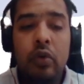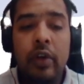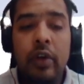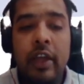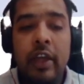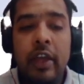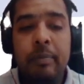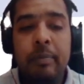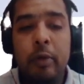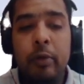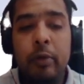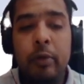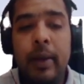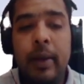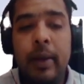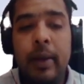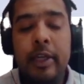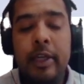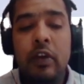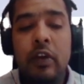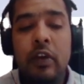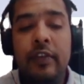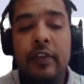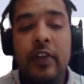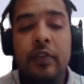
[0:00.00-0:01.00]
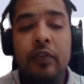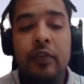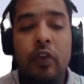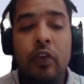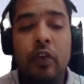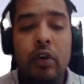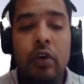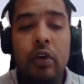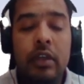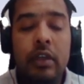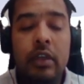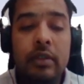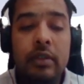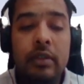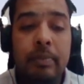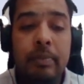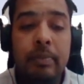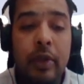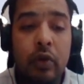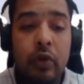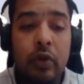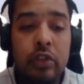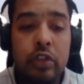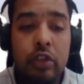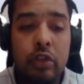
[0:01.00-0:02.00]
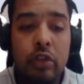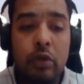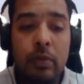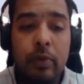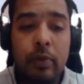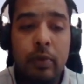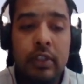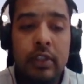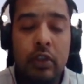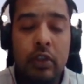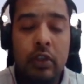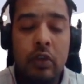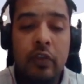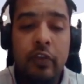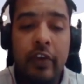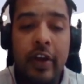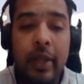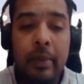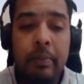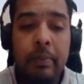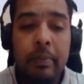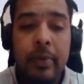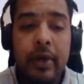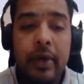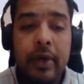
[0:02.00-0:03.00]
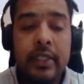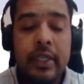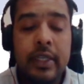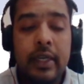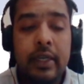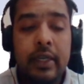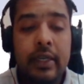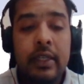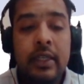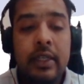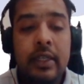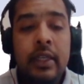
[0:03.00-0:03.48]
to have probability of default below 0.05%,